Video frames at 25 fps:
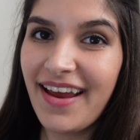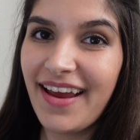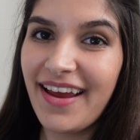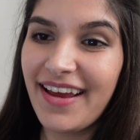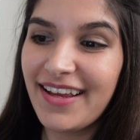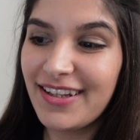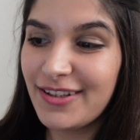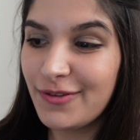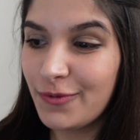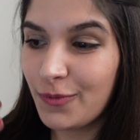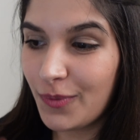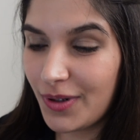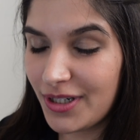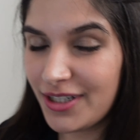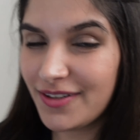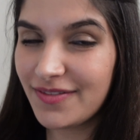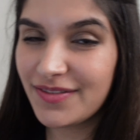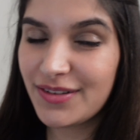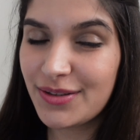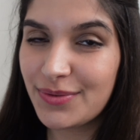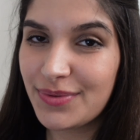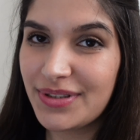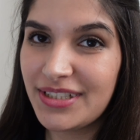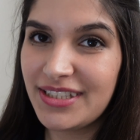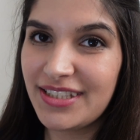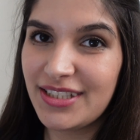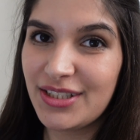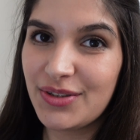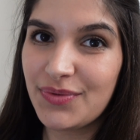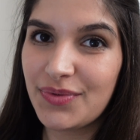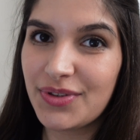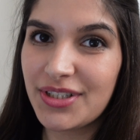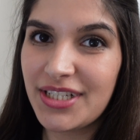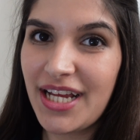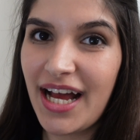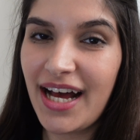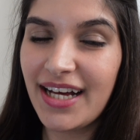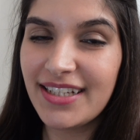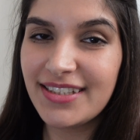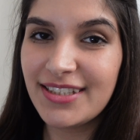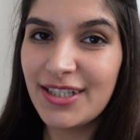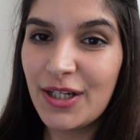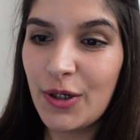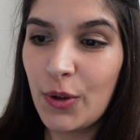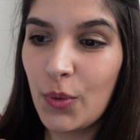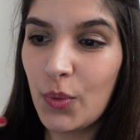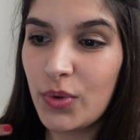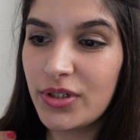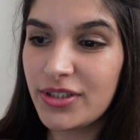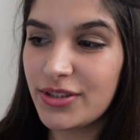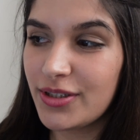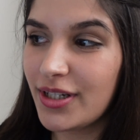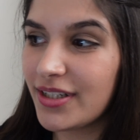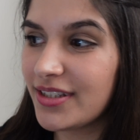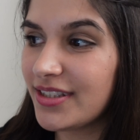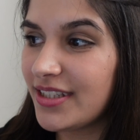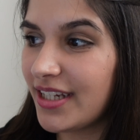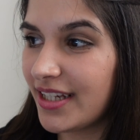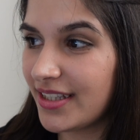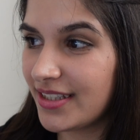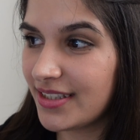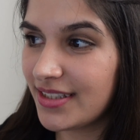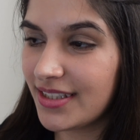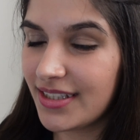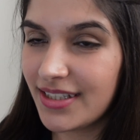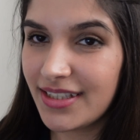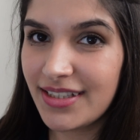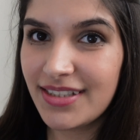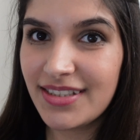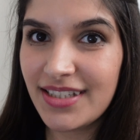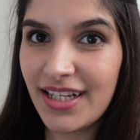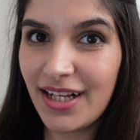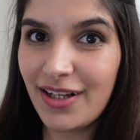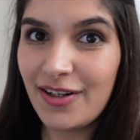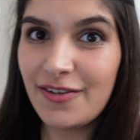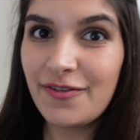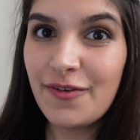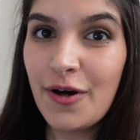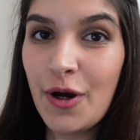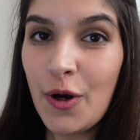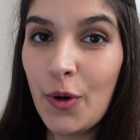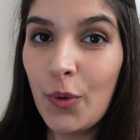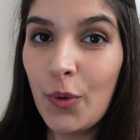and one of the reasons for that was not the editing itself,